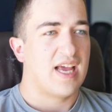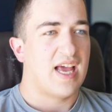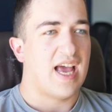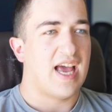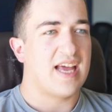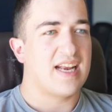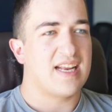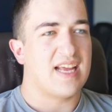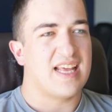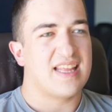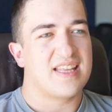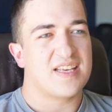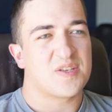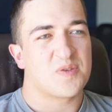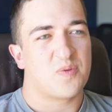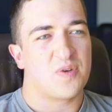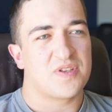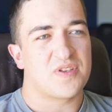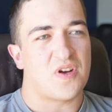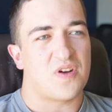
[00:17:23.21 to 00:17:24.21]
And this
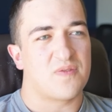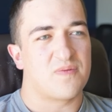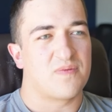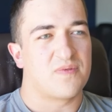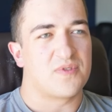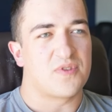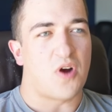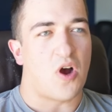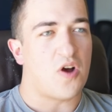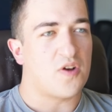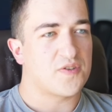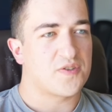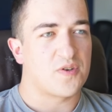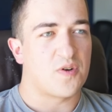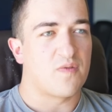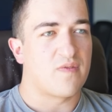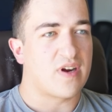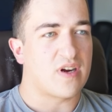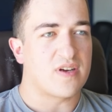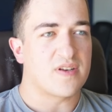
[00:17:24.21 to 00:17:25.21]
one's also
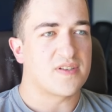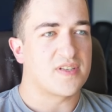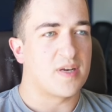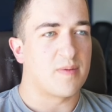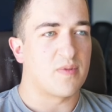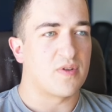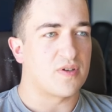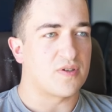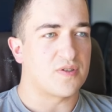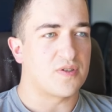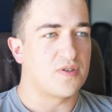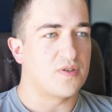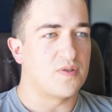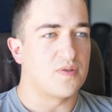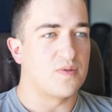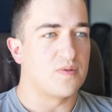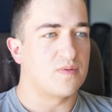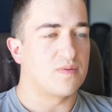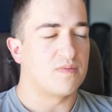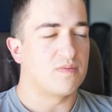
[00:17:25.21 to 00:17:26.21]
very similar
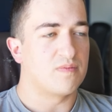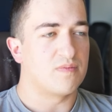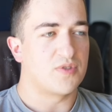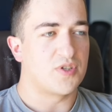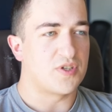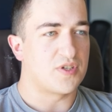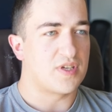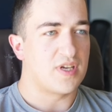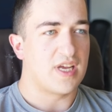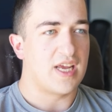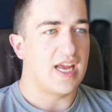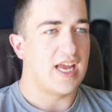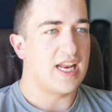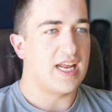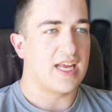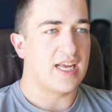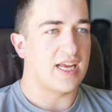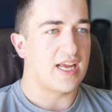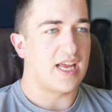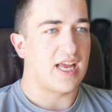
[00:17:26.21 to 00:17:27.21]
to just
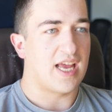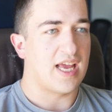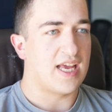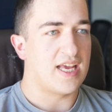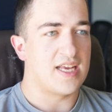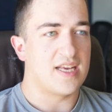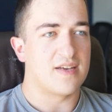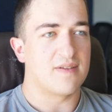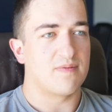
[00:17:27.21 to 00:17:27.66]
hitting a